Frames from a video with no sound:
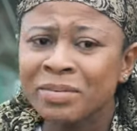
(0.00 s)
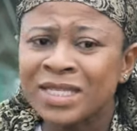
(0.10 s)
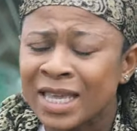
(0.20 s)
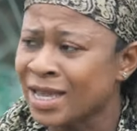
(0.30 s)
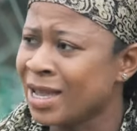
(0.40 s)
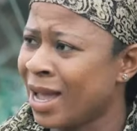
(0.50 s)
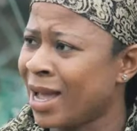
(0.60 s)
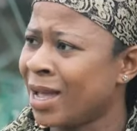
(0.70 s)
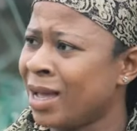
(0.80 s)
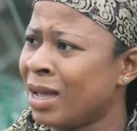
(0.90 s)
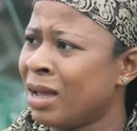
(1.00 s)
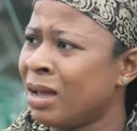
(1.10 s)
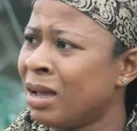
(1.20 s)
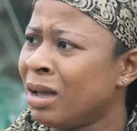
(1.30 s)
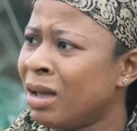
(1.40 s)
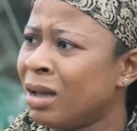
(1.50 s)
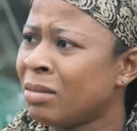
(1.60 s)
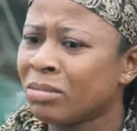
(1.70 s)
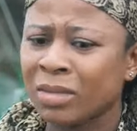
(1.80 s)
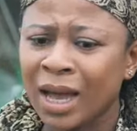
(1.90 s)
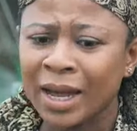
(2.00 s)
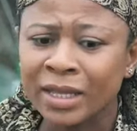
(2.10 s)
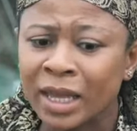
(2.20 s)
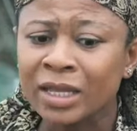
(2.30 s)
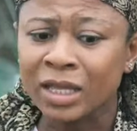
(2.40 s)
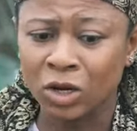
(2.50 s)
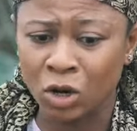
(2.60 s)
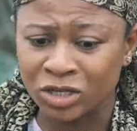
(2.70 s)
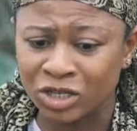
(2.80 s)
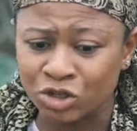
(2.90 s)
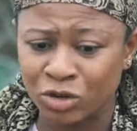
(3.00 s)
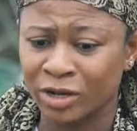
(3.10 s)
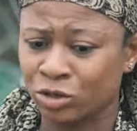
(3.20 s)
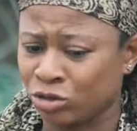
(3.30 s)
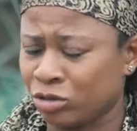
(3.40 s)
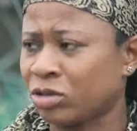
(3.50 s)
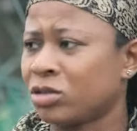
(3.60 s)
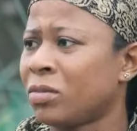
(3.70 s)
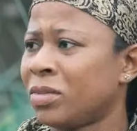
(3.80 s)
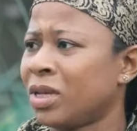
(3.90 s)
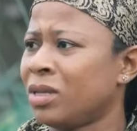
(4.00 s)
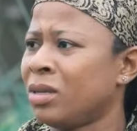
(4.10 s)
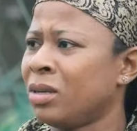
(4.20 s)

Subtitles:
seeing her. I think the Lord is trying to do something.